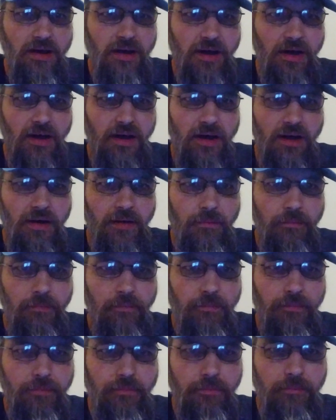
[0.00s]
uh,
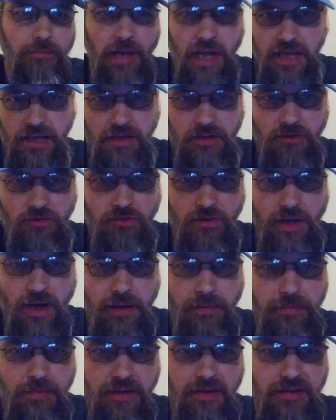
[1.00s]
Peyton
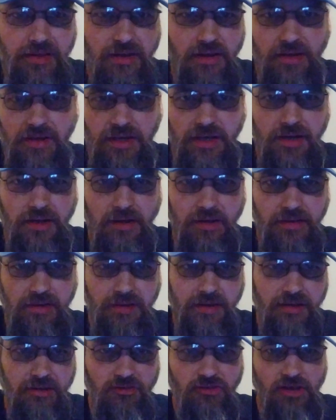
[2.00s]
Krebs, Dylan
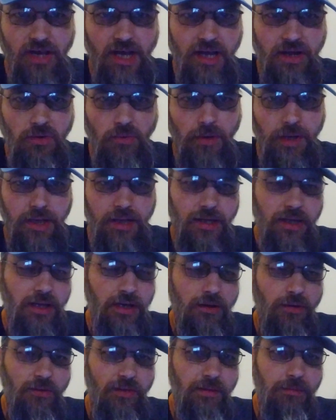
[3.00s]
Cozens, Jack Quinn,
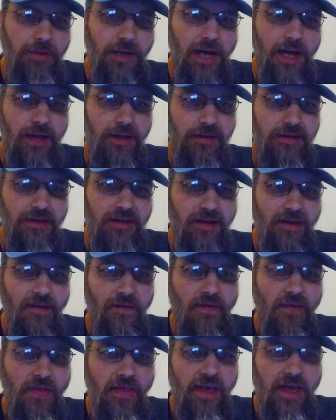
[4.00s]
you know, them guys
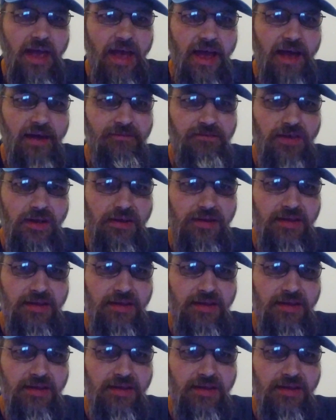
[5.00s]
have to